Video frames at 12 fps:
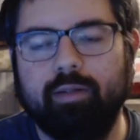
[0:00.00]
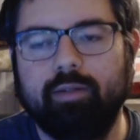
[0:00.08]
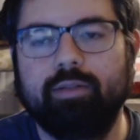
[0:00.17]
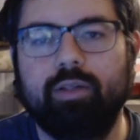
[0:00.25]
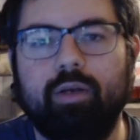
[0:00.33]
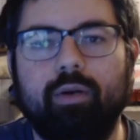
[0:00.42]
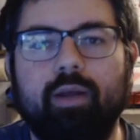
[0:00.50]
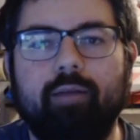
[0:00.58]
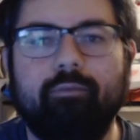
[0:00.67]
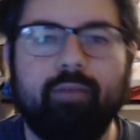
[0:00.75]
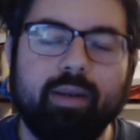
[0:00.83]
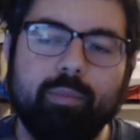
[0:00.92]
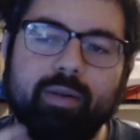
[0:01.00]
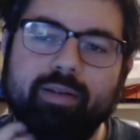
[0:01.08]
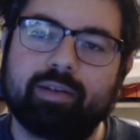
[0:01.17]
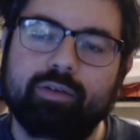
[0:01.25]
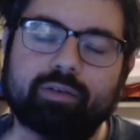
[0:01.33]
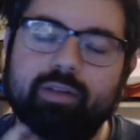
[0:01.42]
So if anybody's
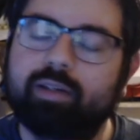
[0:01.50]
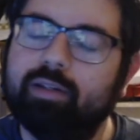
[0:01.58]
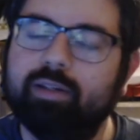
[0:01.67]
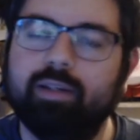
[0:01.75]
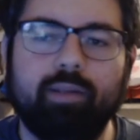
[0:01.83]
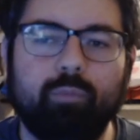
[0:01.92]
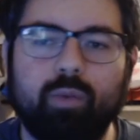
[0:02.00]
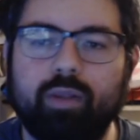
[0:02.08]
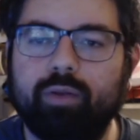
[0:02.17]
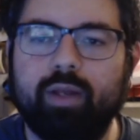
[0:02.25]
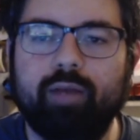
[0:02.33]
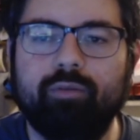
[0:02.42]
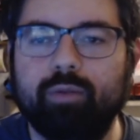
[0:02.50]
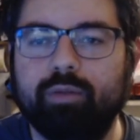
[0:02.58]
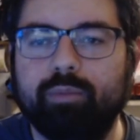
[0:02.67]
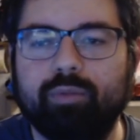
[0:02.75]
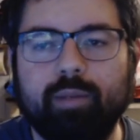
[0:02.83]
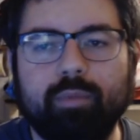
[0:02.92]
interested, whether you have no
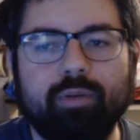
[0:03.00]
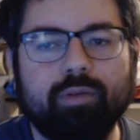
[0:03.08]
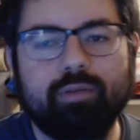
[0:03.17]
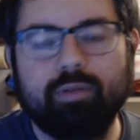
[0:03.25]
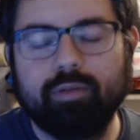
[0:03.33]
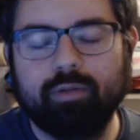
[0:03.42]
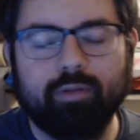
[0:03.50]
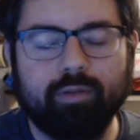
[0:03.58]
subscribers or,